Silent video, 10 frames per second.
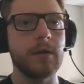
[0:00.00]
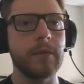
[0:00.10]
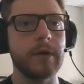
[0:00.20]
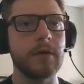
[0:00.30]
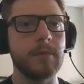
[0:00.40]

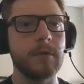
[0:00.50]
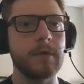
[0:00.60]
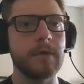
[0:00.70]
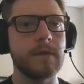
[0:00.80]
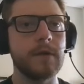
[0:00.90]
we're gonna be
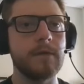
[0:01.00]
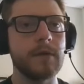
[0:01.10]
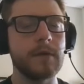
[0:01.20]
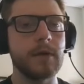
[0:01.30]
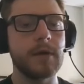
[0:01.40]

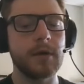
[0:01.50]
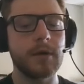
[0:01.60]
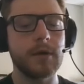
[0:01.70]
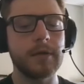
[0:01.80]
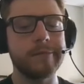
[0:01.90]
receiving
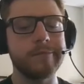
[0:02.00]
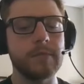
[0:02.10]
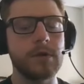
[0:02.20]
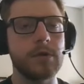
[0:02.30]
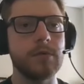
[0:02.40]

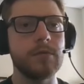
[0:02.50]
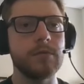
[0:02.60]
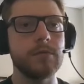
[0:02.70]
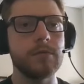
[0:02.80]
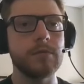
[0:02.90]
an to
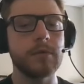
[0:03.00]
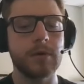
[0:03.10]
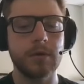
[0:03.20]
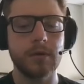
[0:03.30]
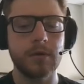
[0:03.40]
do
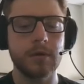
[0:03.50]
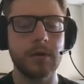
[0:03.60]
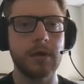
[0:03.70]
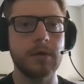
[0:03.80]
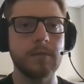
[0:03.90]

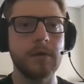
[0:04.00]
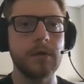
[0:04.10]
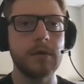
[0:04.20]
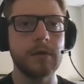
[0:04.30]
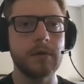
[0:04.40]
item
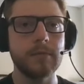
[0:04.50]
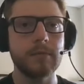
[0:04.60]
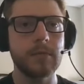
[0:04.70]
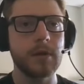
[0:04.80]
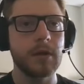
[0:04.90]
here.
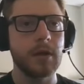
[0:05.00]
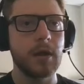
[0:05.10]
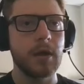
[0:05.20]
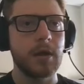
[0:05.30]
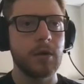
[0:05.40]

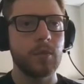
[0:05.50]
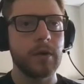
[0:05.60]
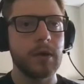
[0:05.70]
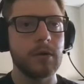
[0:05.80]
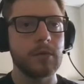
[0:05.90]

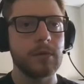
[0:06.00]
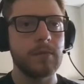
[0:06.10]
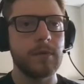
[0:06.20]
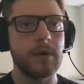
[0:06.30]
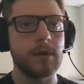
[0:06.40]
We're gonna
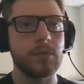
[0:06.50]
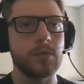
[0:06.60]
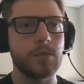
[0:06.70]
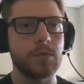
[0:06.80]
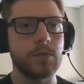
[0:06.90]
be,
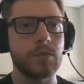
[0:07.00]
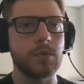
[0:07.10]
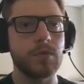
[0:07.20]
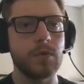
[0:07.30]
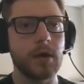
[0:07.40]

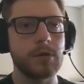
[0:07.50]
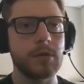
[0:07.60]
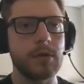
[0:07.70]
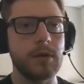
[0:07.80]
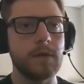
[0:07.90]

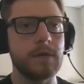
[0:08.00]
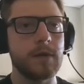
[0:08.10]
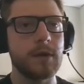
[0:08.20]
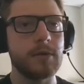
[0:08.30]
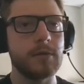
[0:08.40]
actually this is
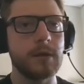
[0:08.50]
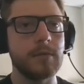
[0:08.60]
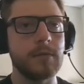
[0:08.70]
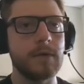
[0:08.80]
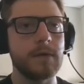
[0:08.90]
not a to do
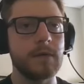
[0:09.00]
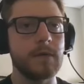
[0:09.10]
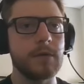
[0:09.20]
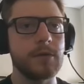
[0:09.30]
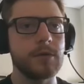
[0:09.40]
item, this is
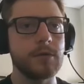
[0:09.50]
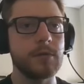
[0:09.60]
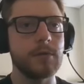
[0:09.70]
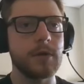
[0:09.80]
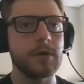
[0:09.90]
the to
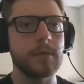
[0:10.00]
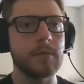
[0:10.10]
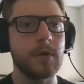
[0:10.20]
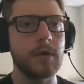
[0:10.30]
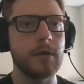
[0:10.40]
do item
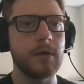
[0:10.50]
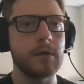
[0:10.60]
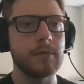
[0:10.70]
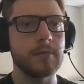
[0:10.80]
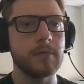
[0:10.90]

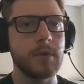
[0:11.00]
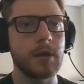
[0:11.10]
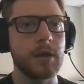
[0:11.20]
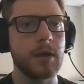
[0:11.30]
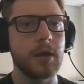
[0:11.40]
here.
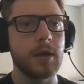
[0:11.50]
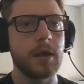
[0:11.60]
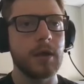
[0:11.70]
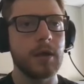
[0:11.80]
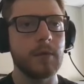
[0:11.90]

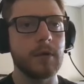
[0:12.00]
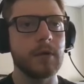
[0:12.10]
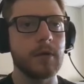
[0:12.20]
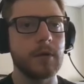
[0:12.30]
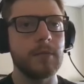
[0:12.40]
And now
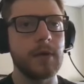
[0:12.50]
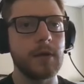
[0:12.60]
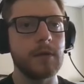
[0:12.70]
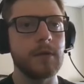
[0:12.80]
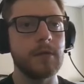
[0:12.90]
we're gonna
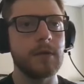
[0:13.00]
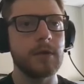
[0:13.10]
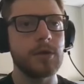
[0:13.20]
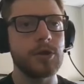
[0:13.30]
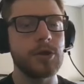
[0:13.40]
be doing
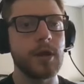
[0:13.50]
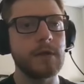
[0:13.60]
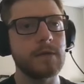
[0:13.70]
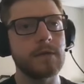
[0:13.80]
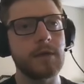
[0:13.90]
the
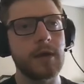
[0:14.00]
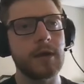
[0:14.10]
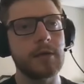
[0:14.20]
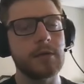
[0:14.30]
change set.